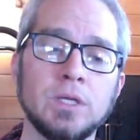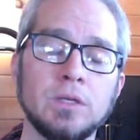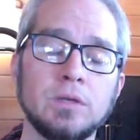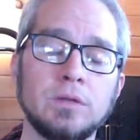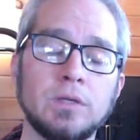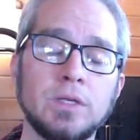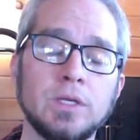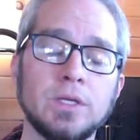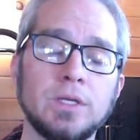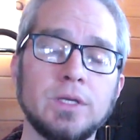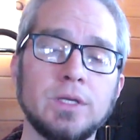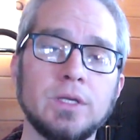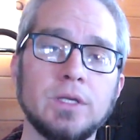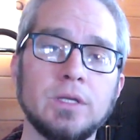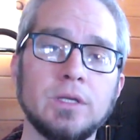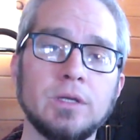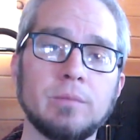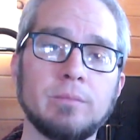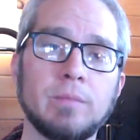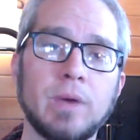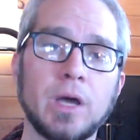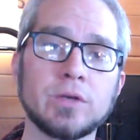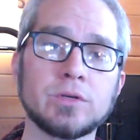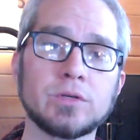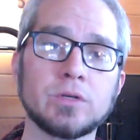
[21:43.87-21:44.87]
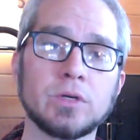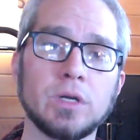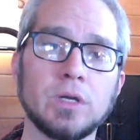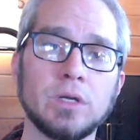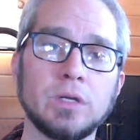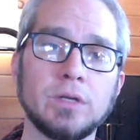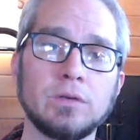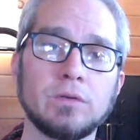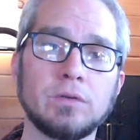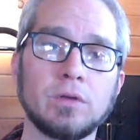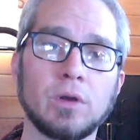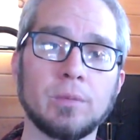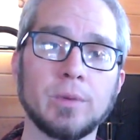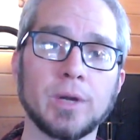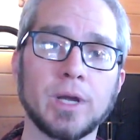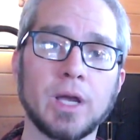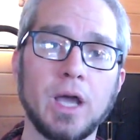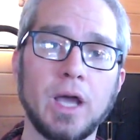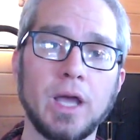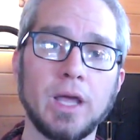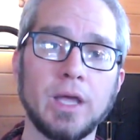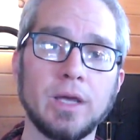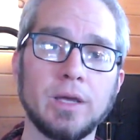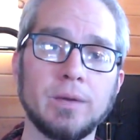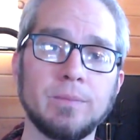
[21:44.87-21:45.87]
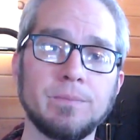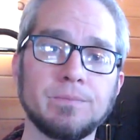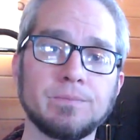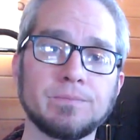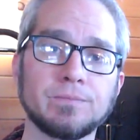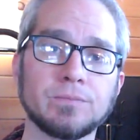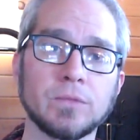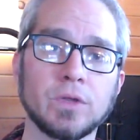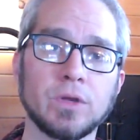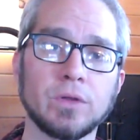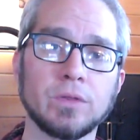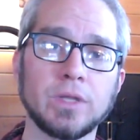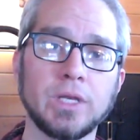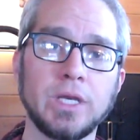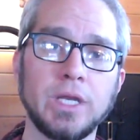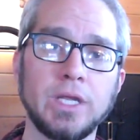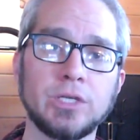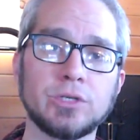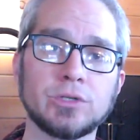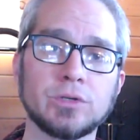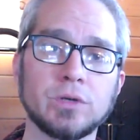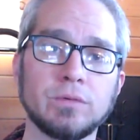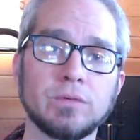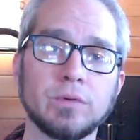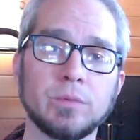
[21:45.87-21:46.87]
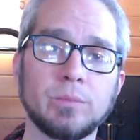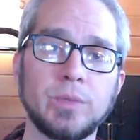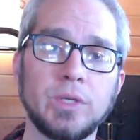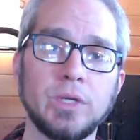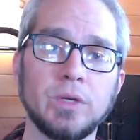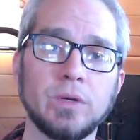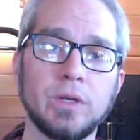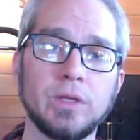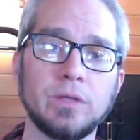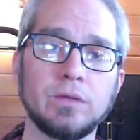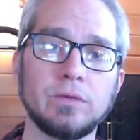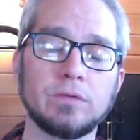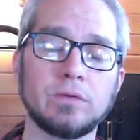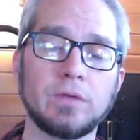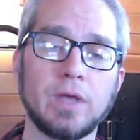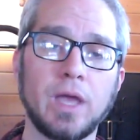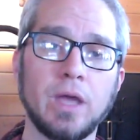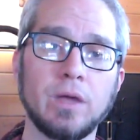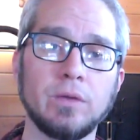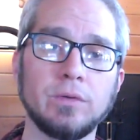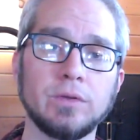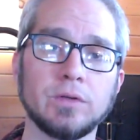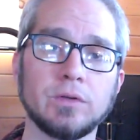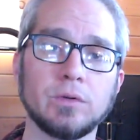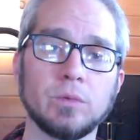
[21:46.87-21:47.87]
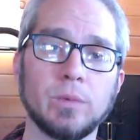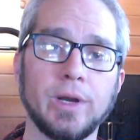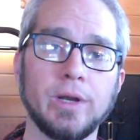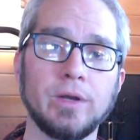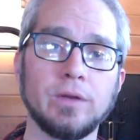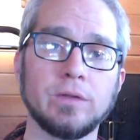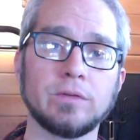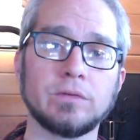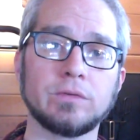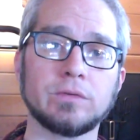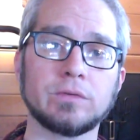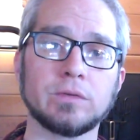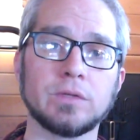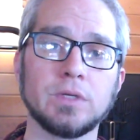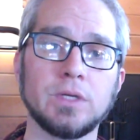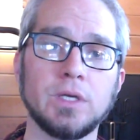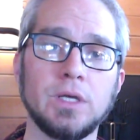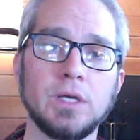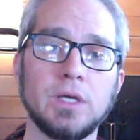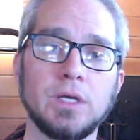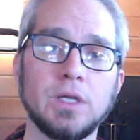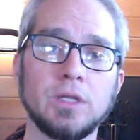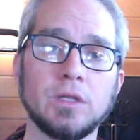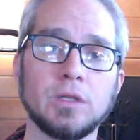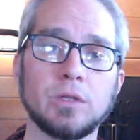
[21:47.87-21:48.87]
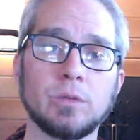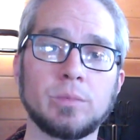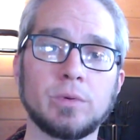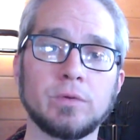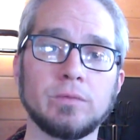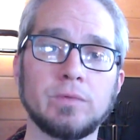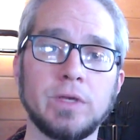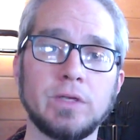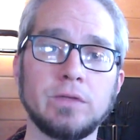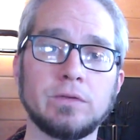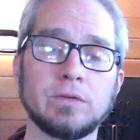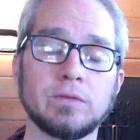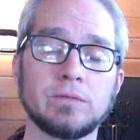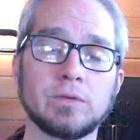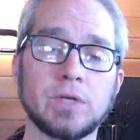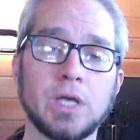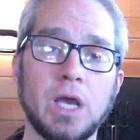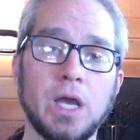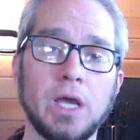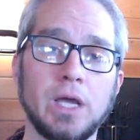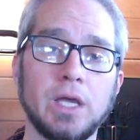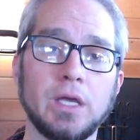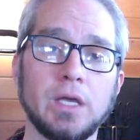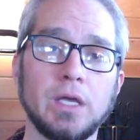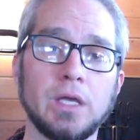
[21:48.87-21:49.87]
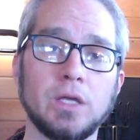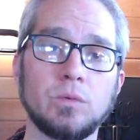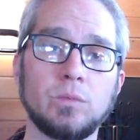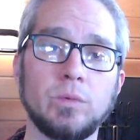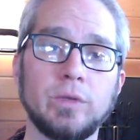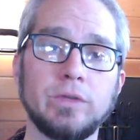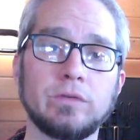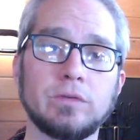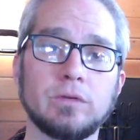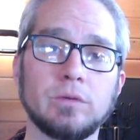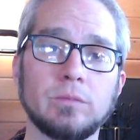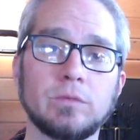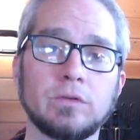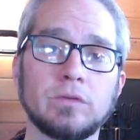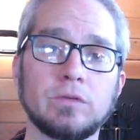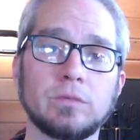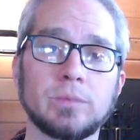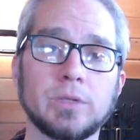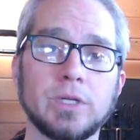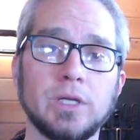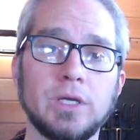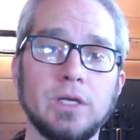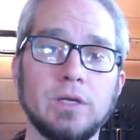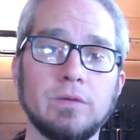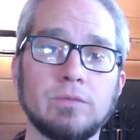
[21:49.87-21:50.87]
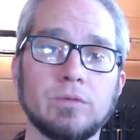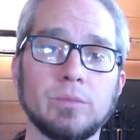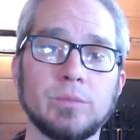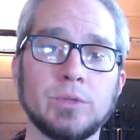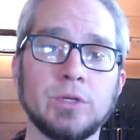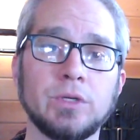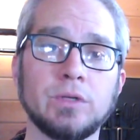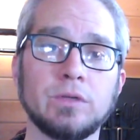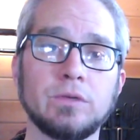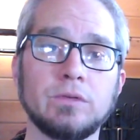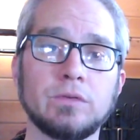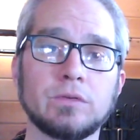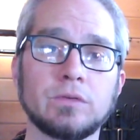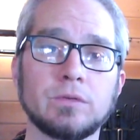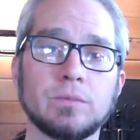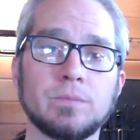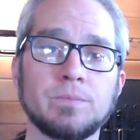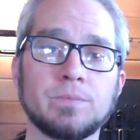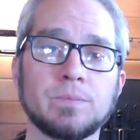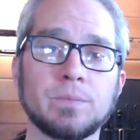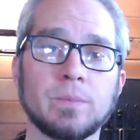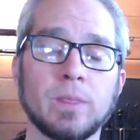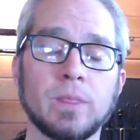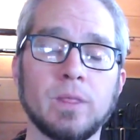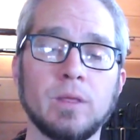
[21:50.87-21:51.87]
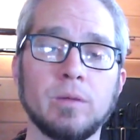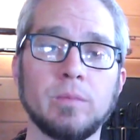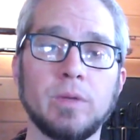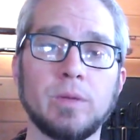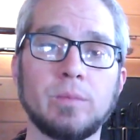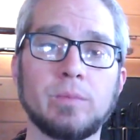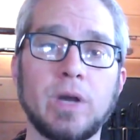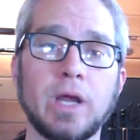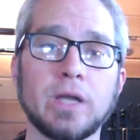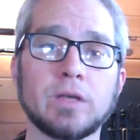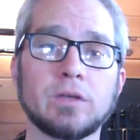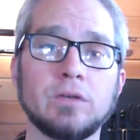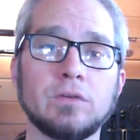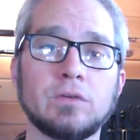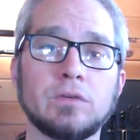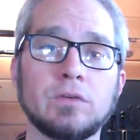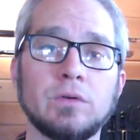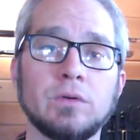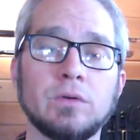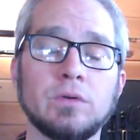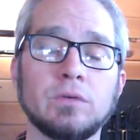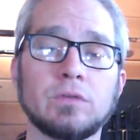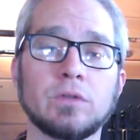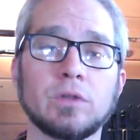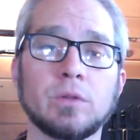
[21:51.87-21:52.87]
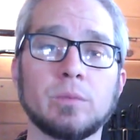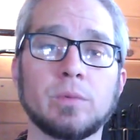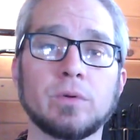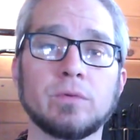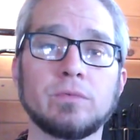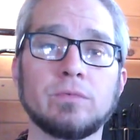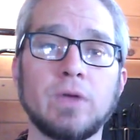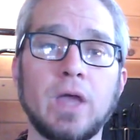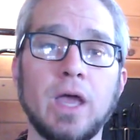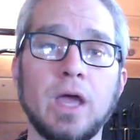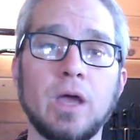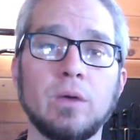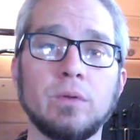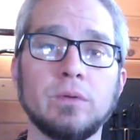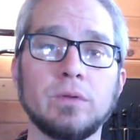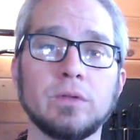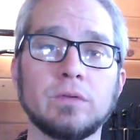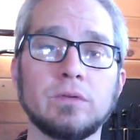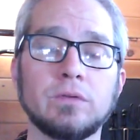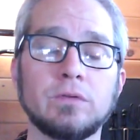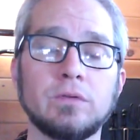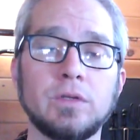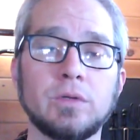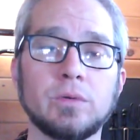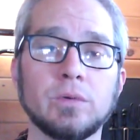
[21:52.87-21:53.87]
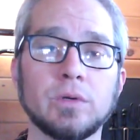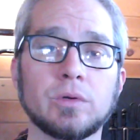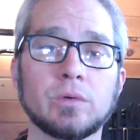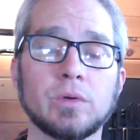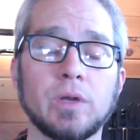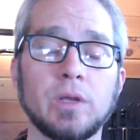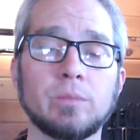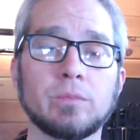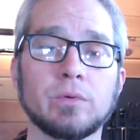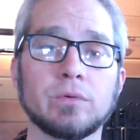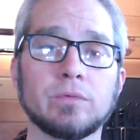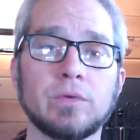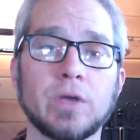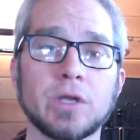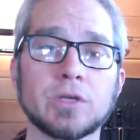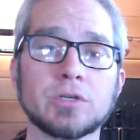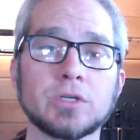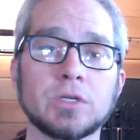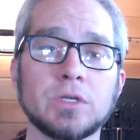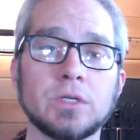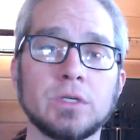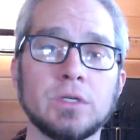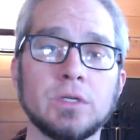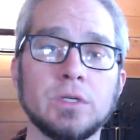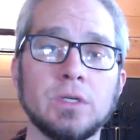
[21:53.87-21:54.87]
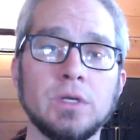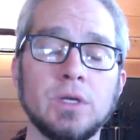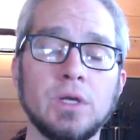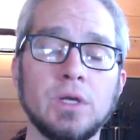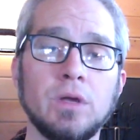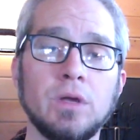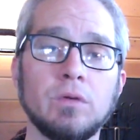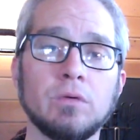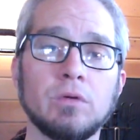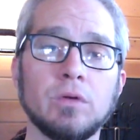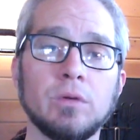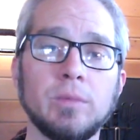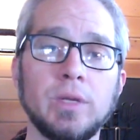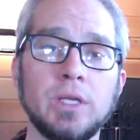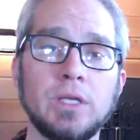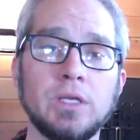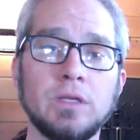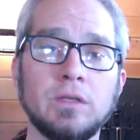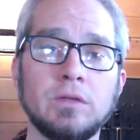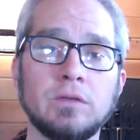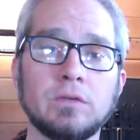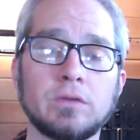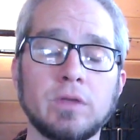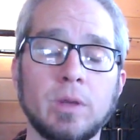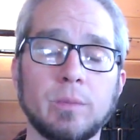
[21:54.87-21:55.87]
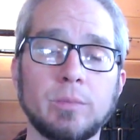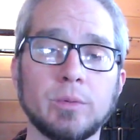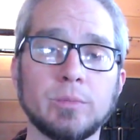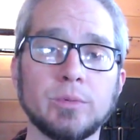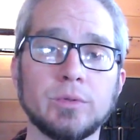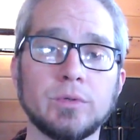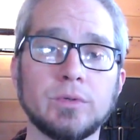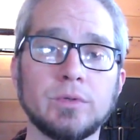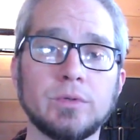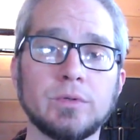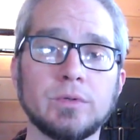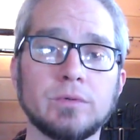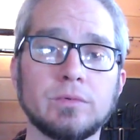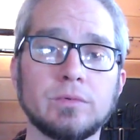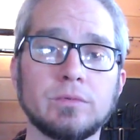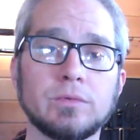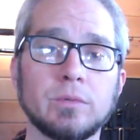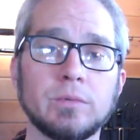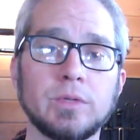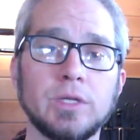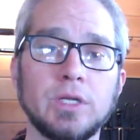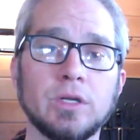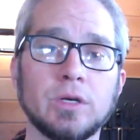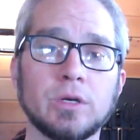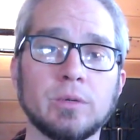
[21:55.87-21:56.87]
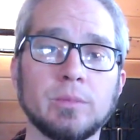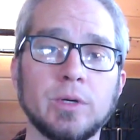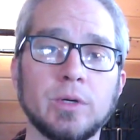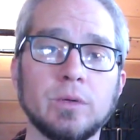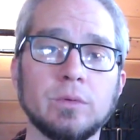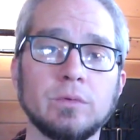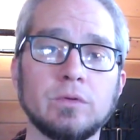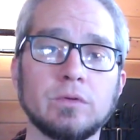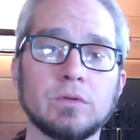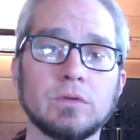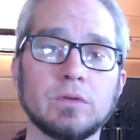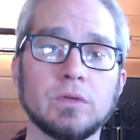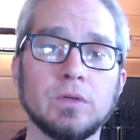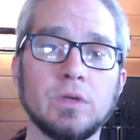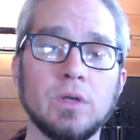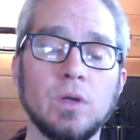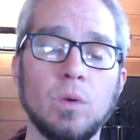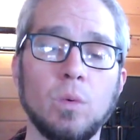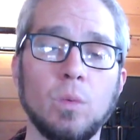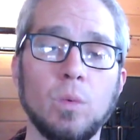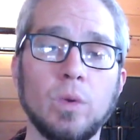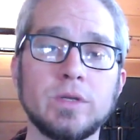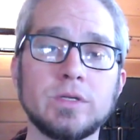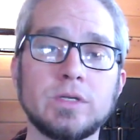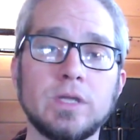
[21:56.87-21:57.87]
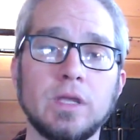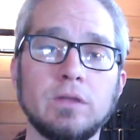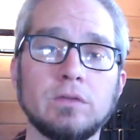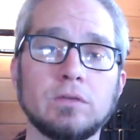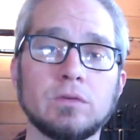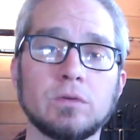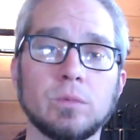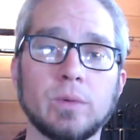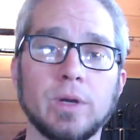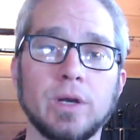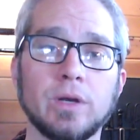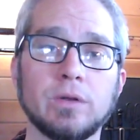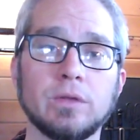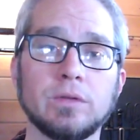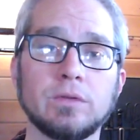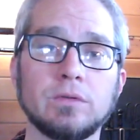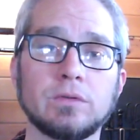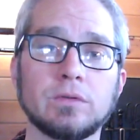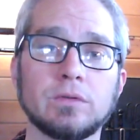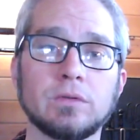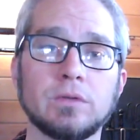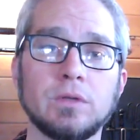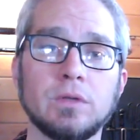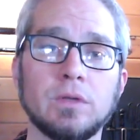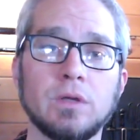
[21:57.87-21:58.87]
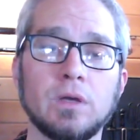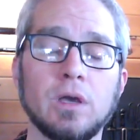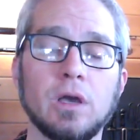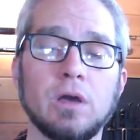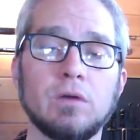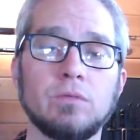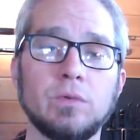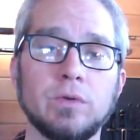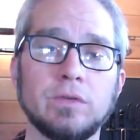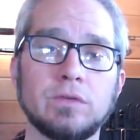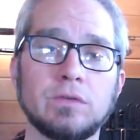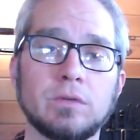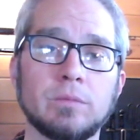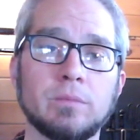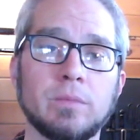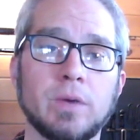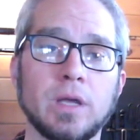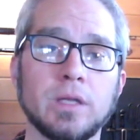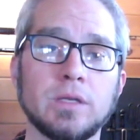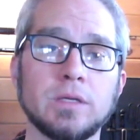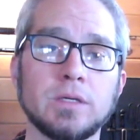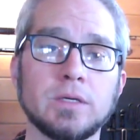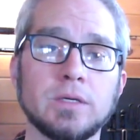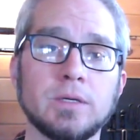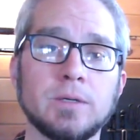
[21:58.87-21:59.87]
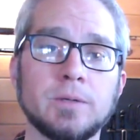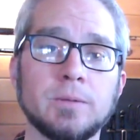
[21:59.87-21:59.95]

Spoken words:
Deity, mantra, and dharmakaya are the nature of appearance, sound, and awareness, the pervasive kaya and wisdom display of the Buddhas. May practitioners of the profound and secret great perfection remain inseparable from the innermost, one-taste awareness of wisdom mind.